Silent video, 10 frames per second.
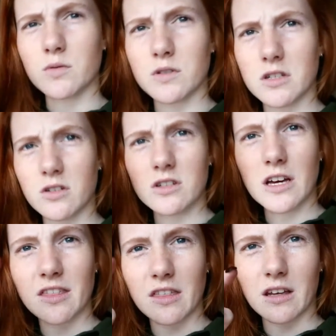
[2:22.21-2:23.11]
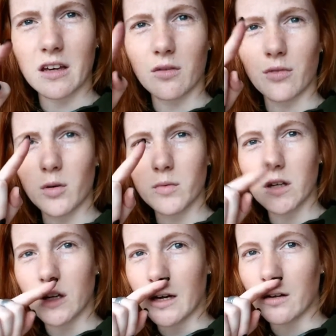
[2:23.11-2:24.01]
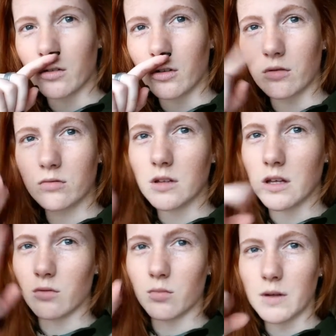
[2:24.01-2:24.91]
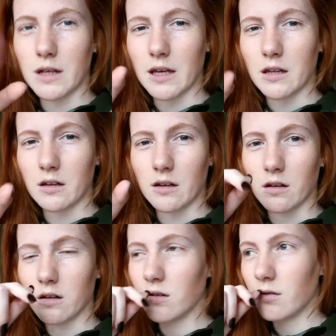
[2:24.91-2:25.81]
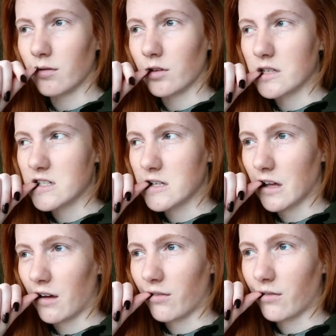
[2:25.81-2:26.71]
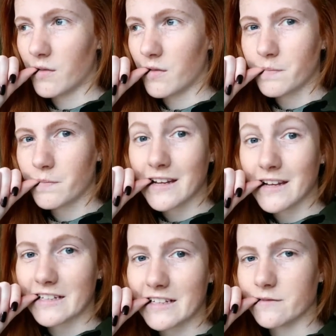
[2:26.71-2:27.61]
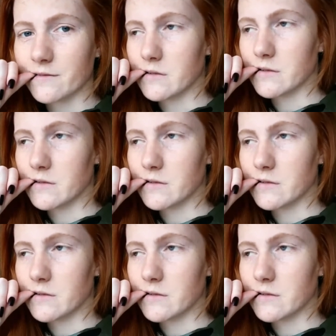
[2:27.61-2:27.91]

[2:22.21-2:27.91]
which was huge. I think I filmed it, I don't know. It will be in the footage if I did